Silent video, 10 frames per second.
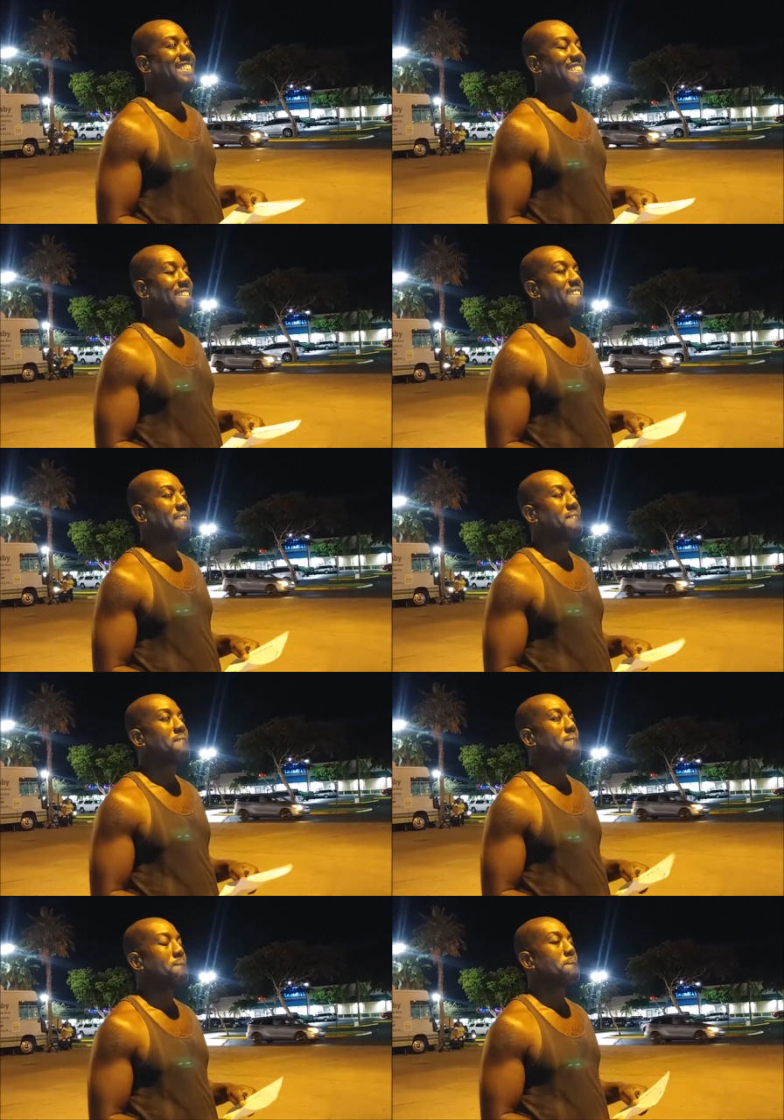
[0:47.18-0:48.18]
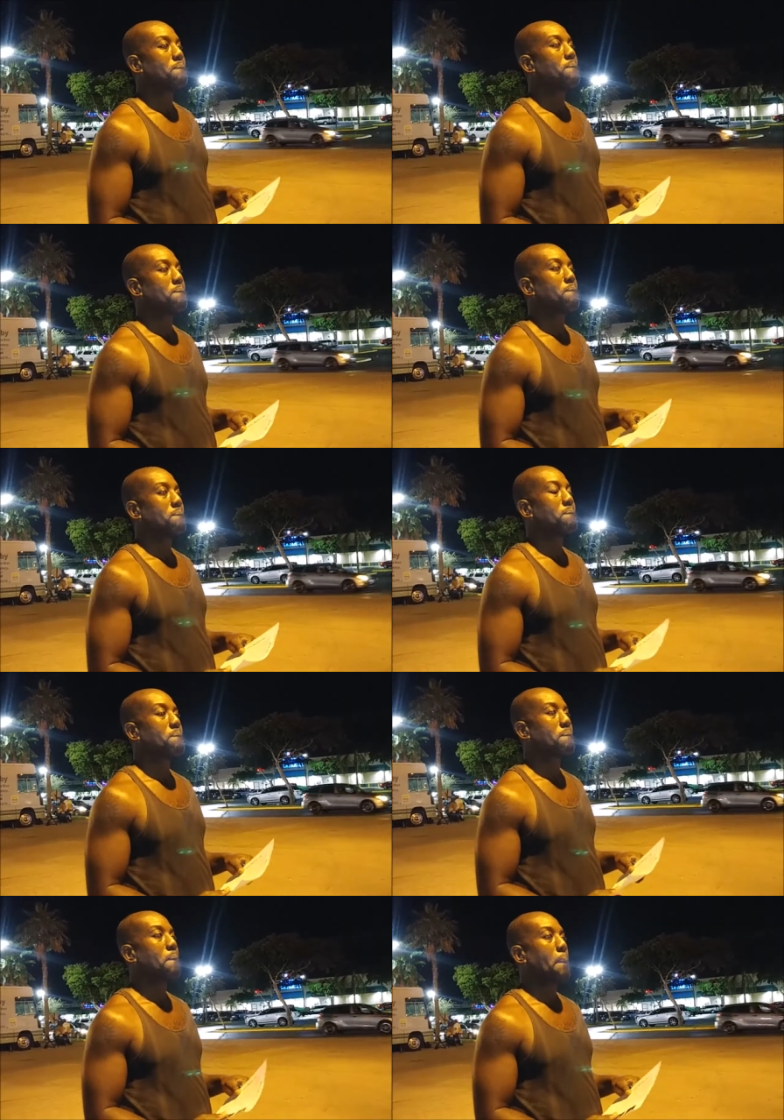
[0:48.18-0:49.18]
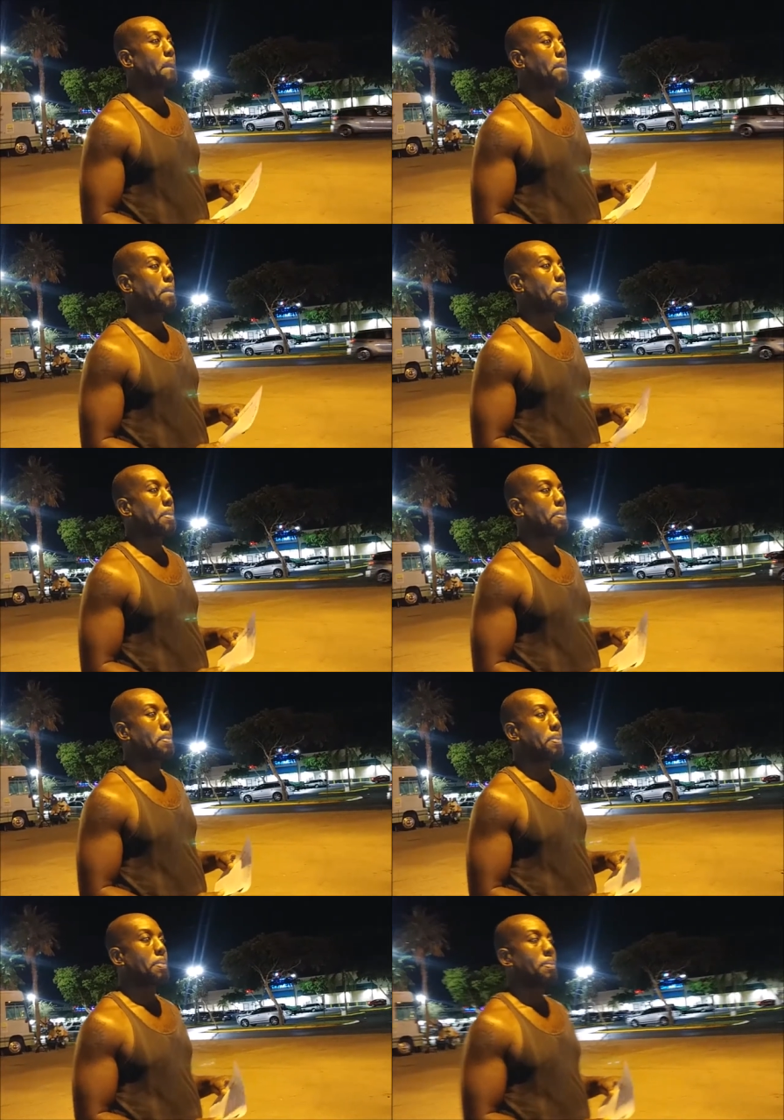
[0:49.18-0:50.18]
to get. I'm trying to get some understanding. You got a daughter?